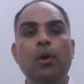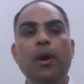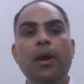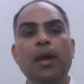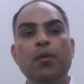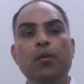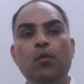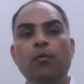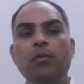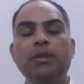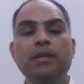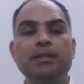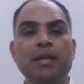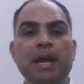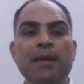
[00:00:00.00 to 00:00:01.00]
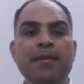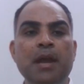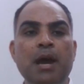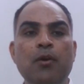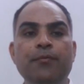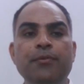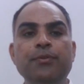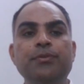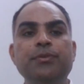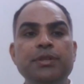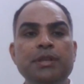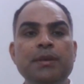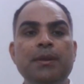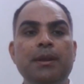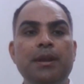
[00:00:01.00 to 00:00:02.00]
And over the time, now if you
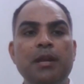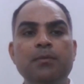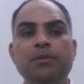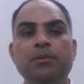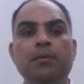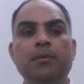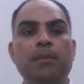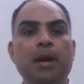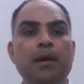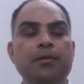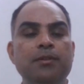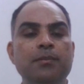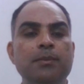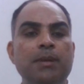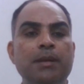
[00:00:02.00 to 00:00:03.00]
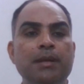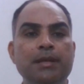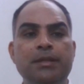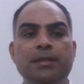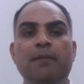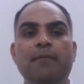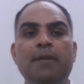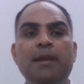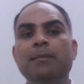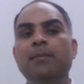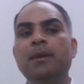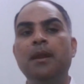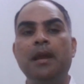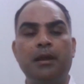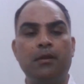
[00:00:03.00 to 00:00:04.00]
see ranibizumab biosimilar is
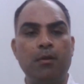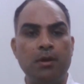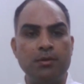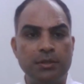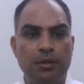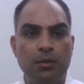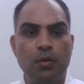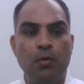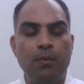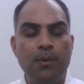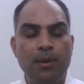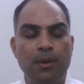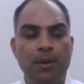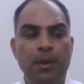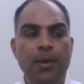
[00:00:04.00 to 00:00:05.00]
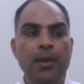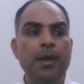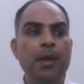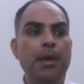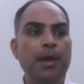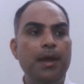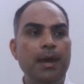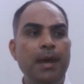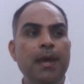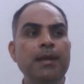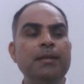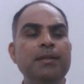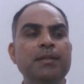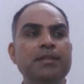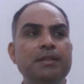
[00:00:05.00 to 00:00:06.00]
available across the globe, and
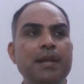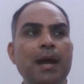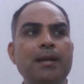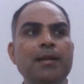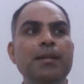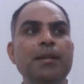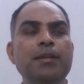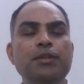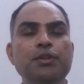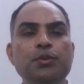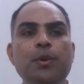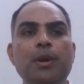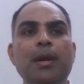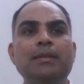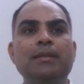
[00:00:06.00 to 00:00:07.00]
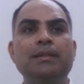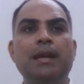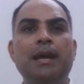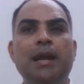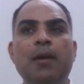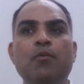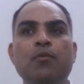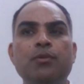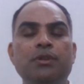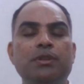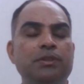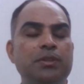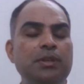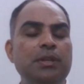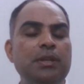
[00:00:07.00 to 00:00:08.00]
it started in the US around
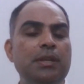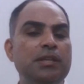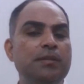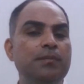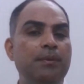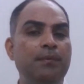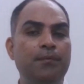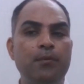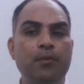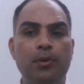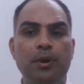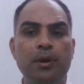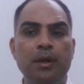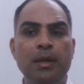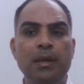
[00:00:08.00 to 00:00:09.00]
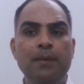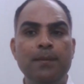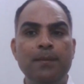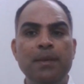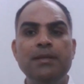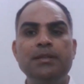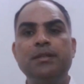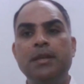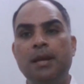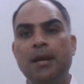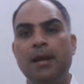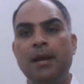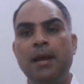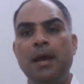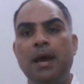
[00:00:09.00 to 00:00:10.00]
3 years before. Means
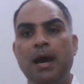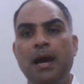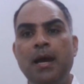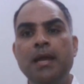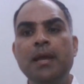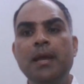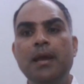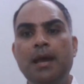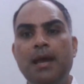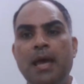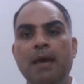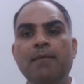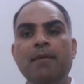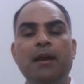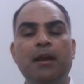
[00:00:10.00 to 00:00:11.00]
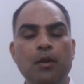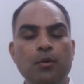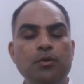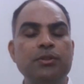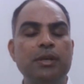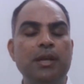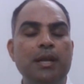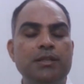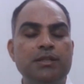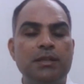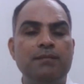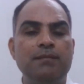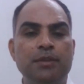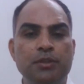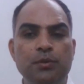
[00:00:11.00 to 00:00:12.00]
I have a close
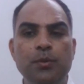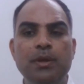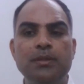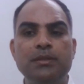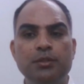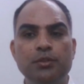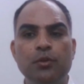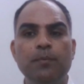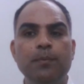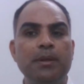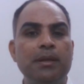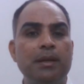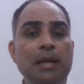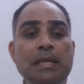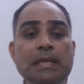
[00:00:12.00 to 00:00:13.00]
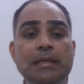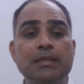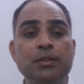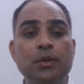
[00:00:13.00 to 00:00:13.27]
connection with US and European colleagues.